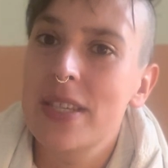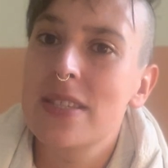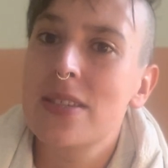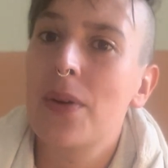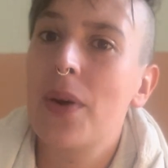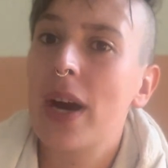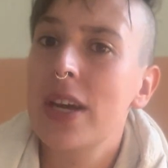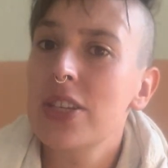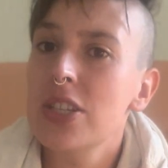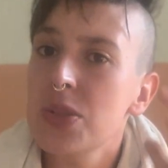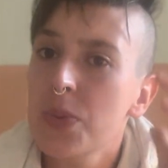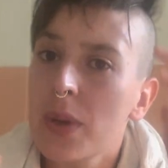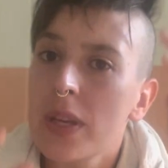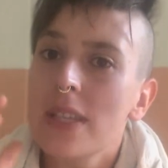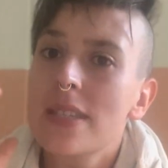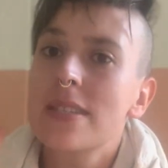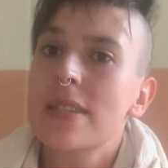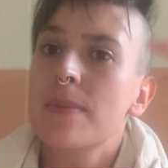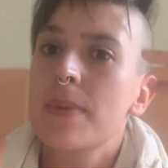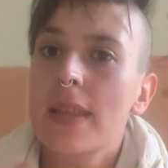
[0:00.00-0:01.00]
So I just want
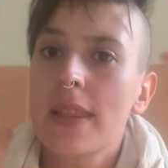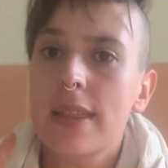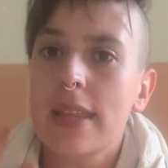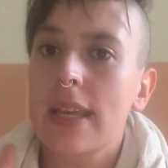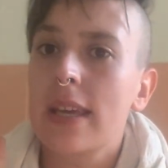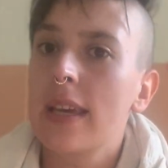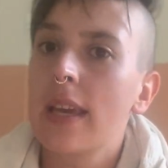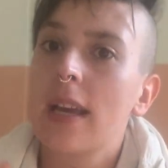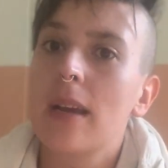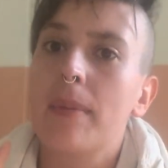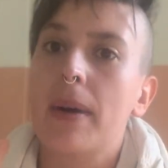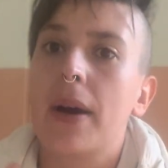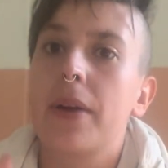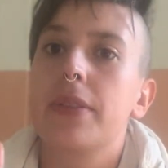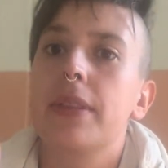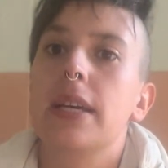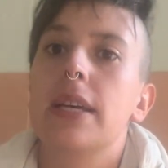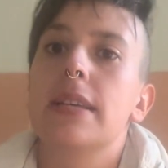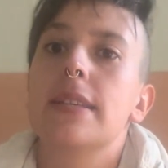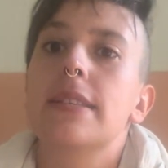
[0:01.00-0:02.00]
us to be thinking about
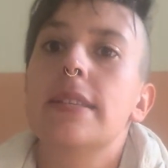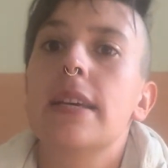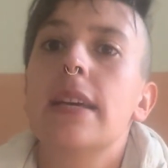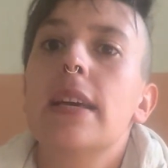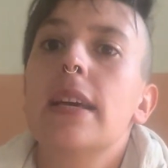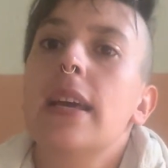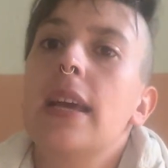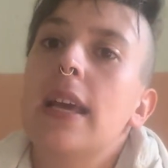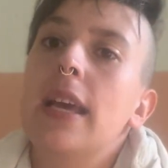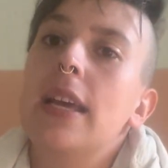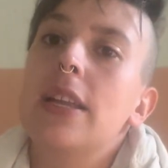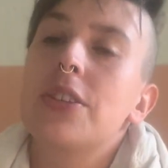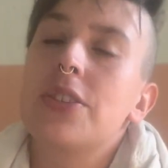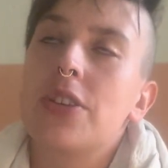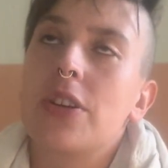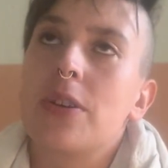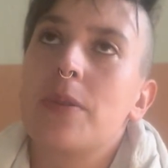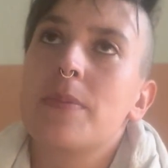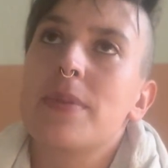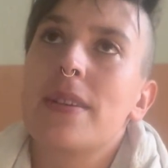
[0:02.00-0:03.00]
this in
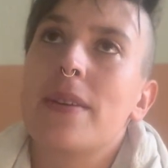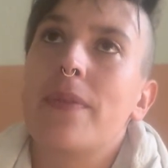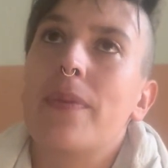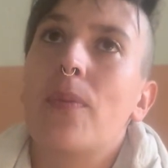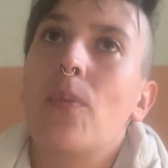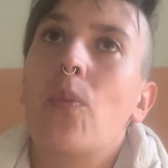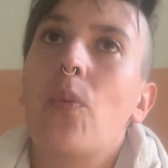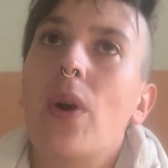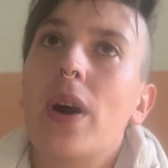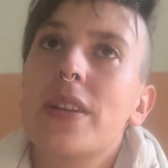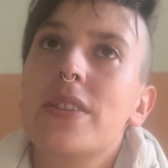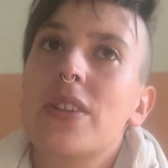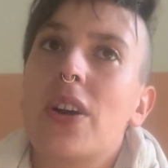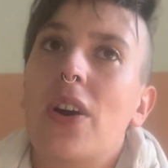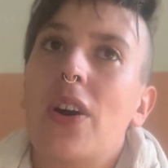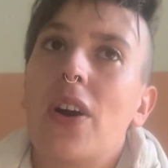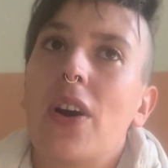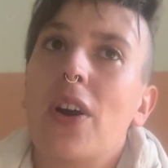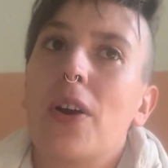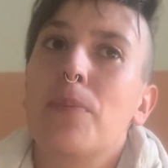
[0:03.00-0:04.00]
terms of what
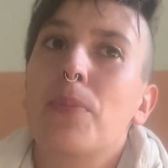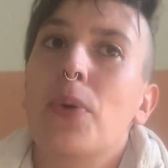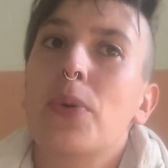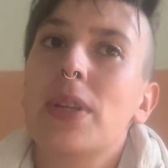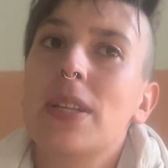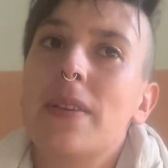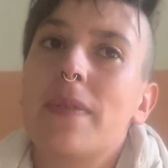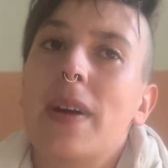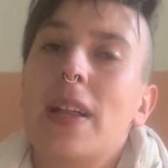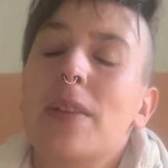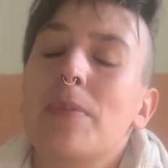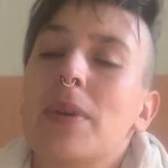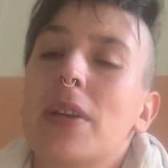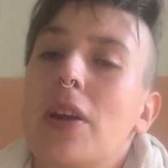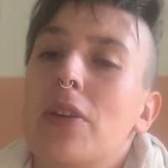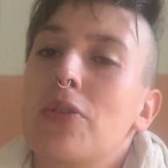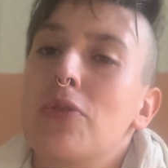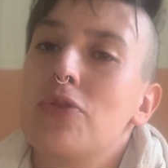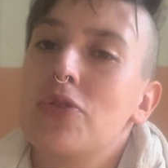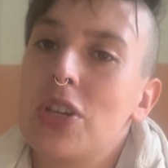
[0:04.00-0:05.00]
our bony development, our
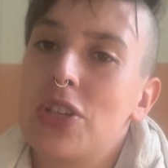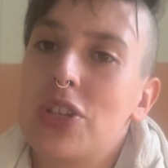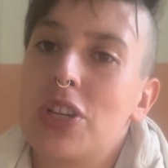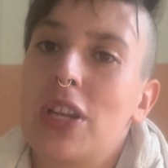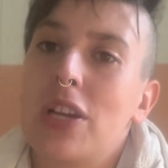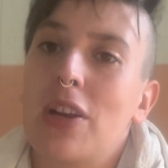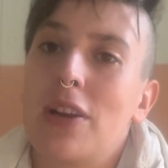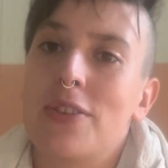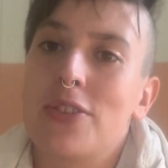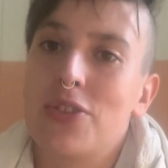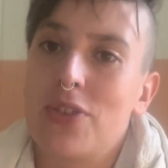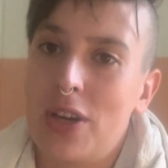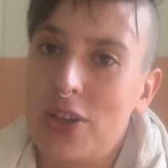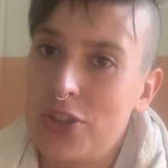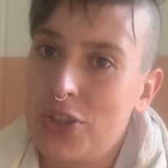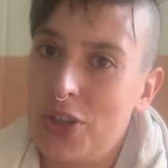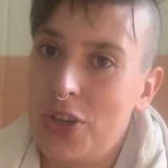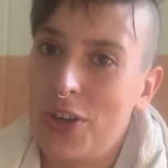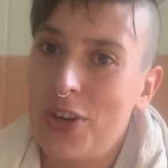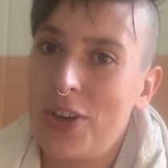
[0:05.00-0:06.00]
nutrition, and our
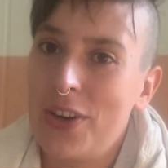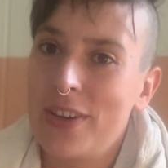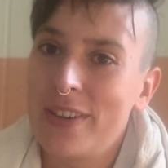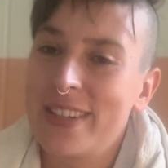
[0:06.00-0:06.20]
structure.